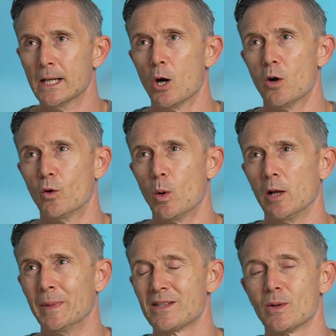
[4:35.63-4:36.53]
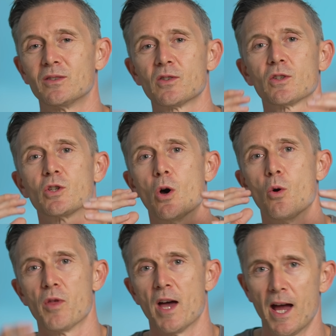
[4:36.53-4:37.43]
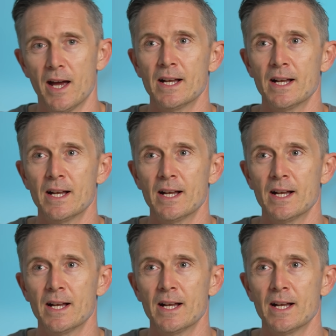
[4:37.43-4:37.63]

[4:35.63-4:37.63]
overwhelming. So it doesn't go there.